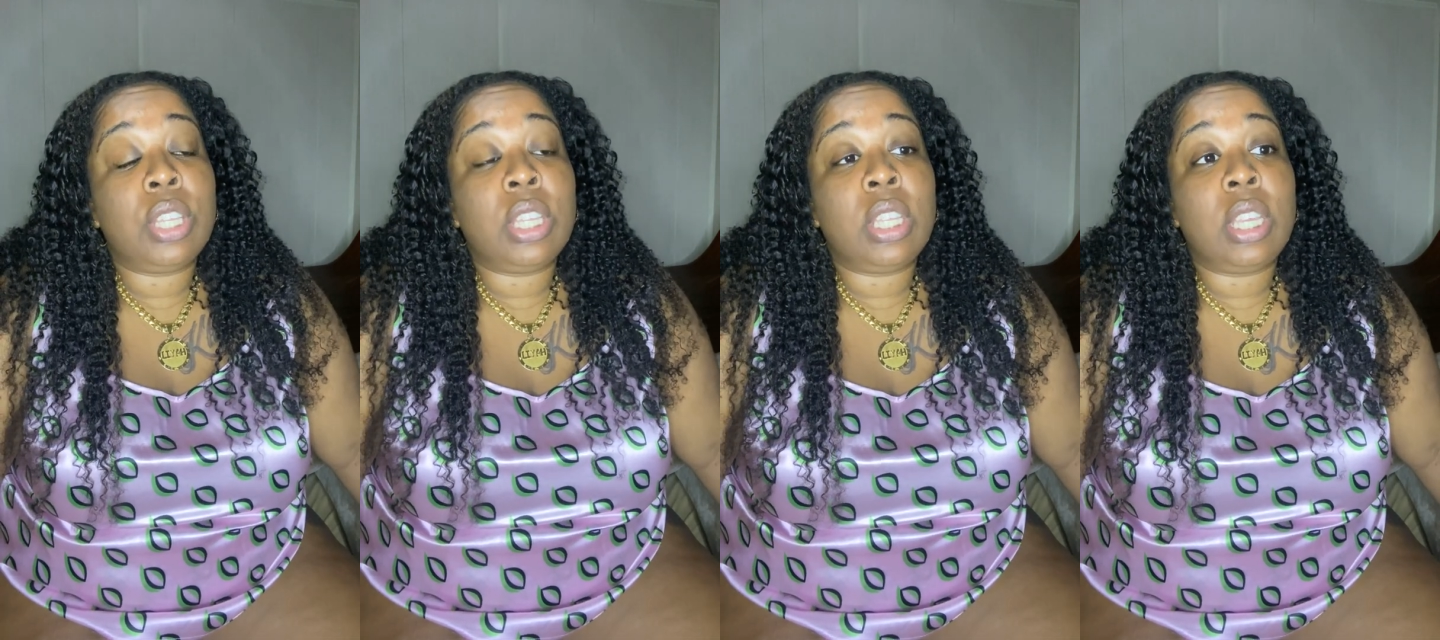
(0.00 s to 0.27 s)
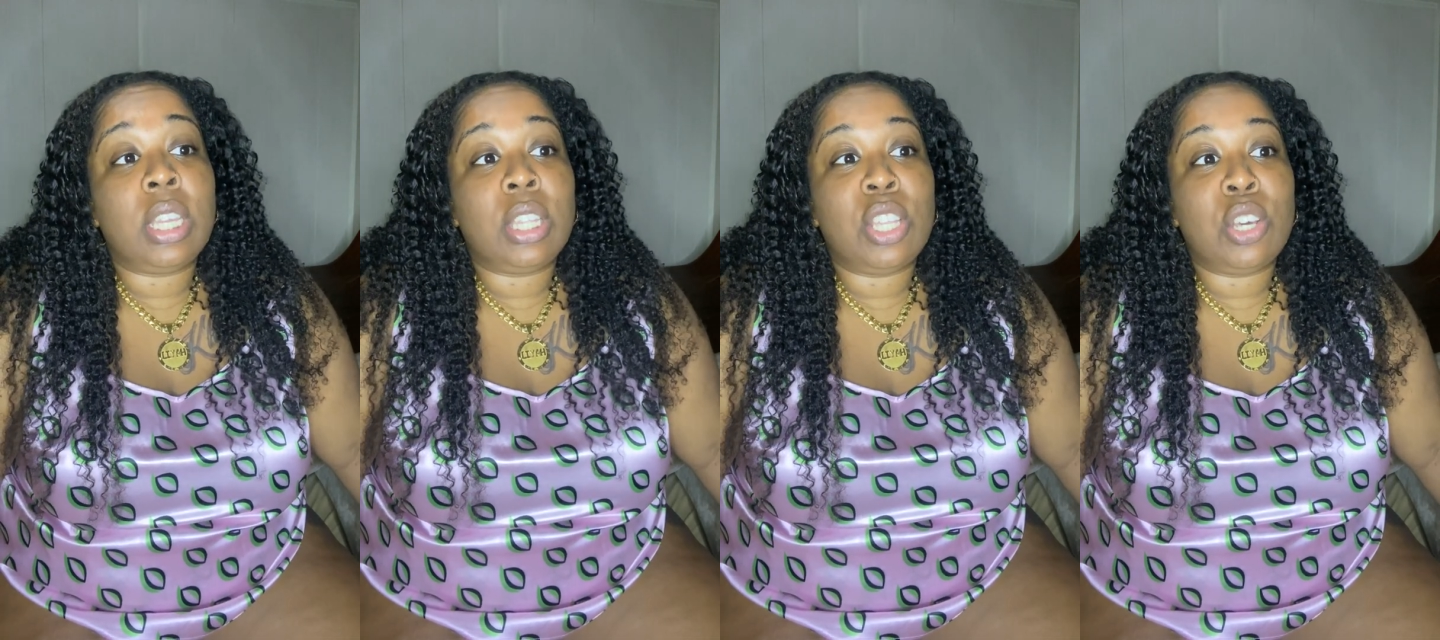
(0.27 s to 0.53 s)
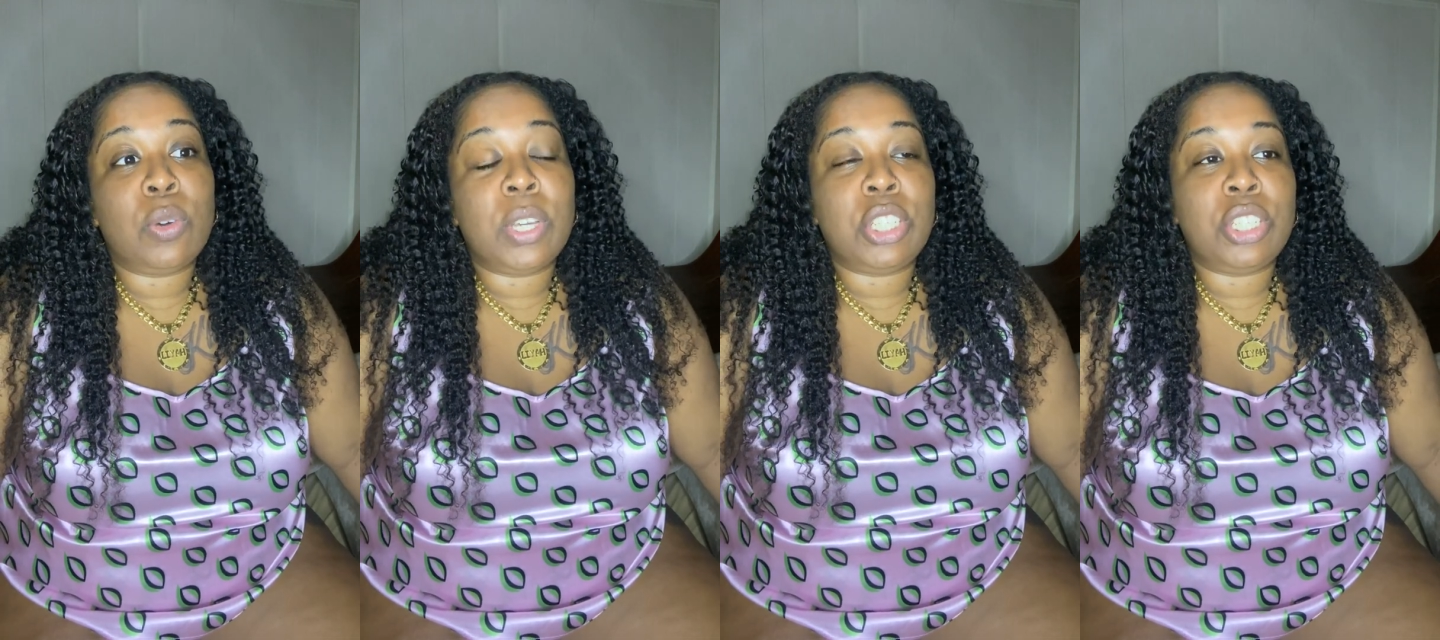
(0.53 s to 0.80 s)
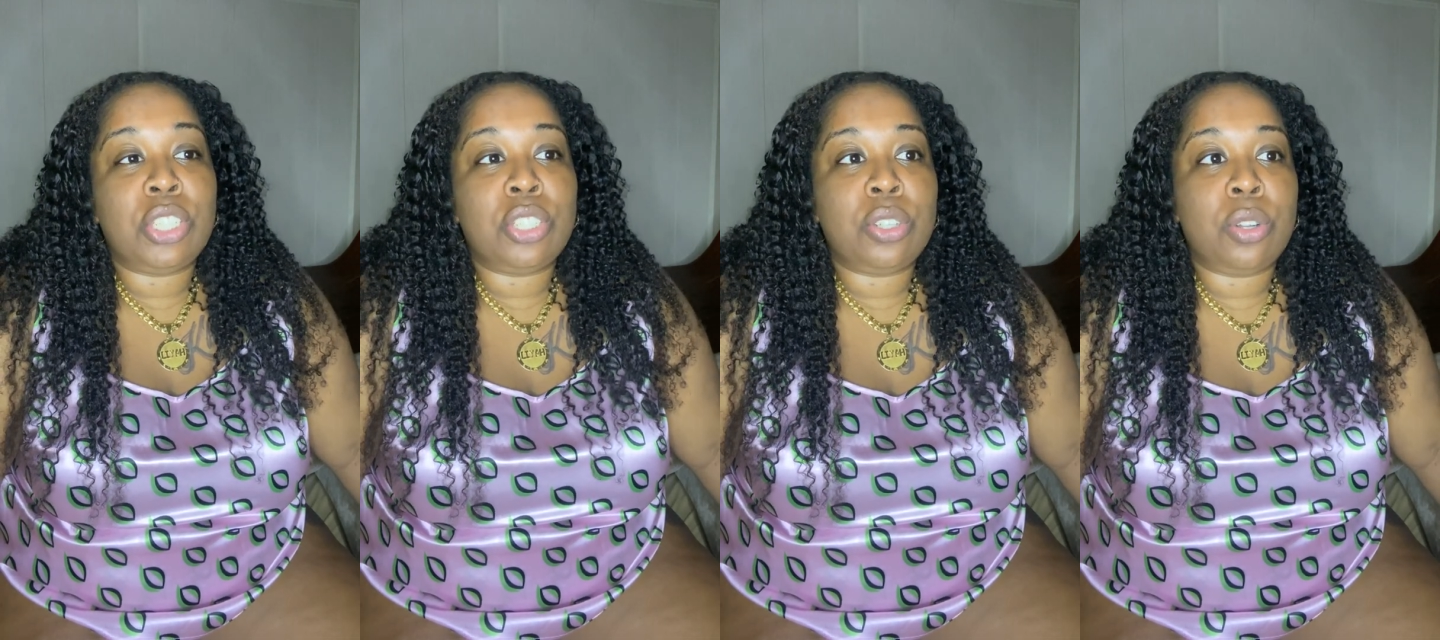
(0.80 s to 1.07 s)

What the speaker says: get the questions,